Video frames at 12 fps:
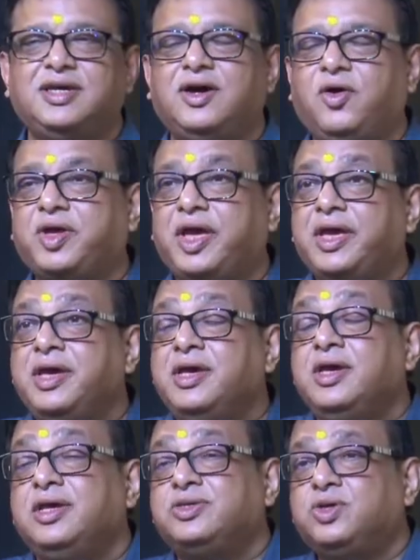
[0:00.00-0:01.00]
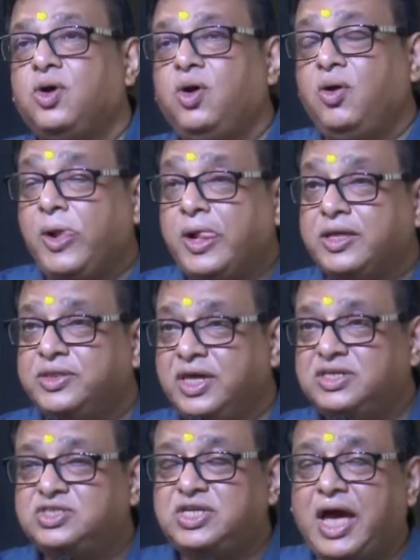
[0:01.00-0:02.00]
Okay. So
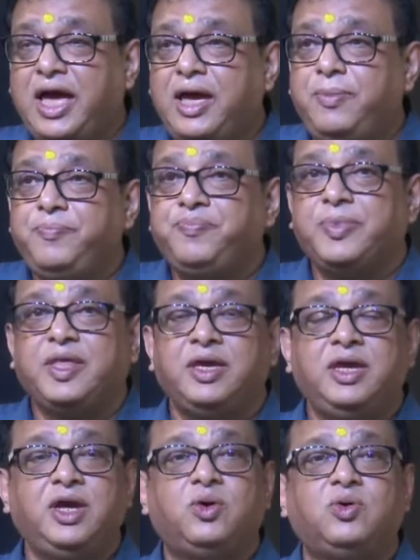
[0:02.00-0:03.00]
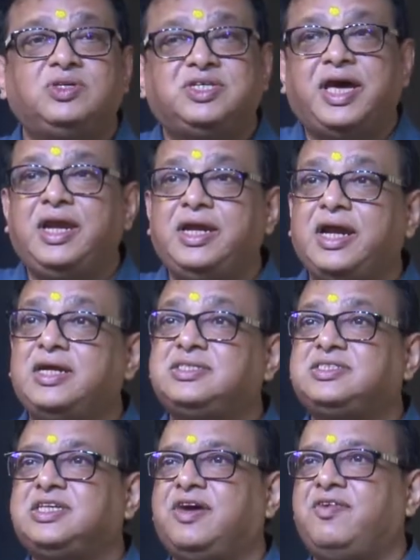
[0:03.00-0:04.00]
this time he could sell it at
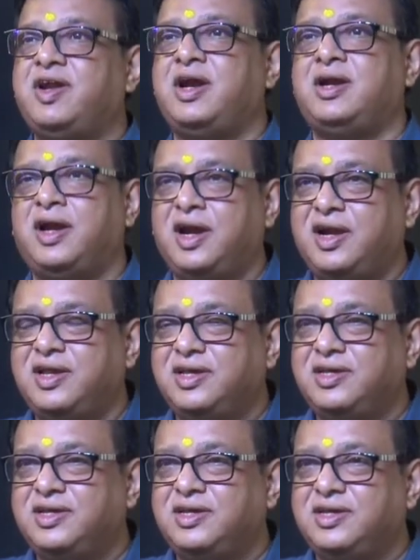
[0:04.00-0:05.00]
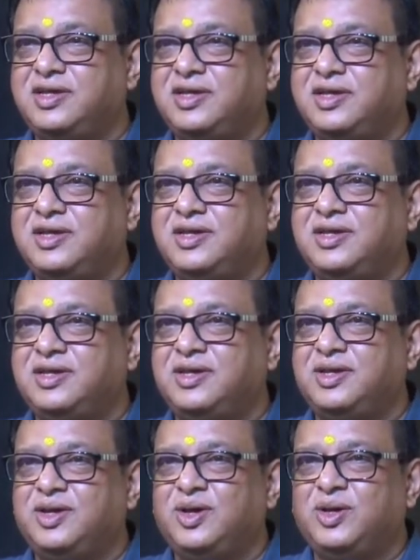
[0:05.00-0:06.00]
700.
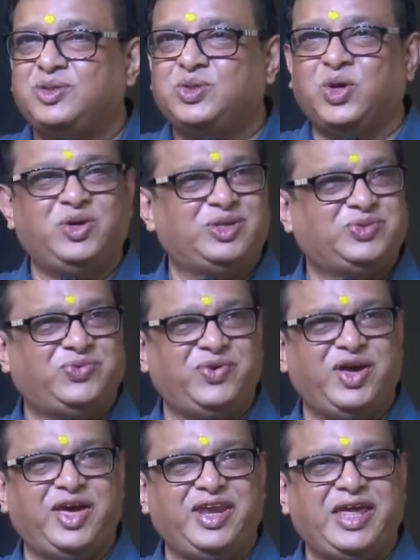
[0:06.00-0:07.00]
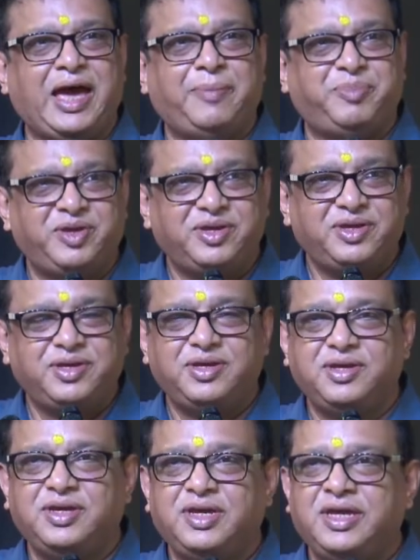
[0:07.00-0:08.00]
So he was very happy.
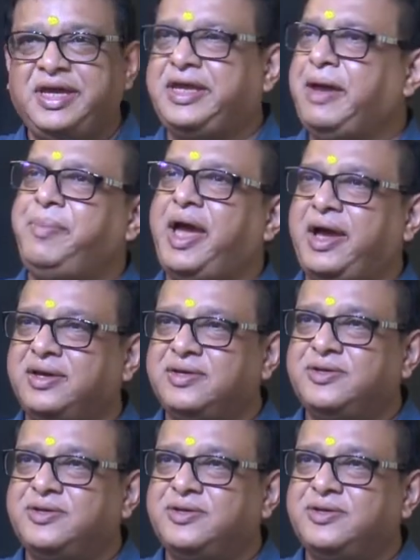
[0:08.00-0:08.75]
He came back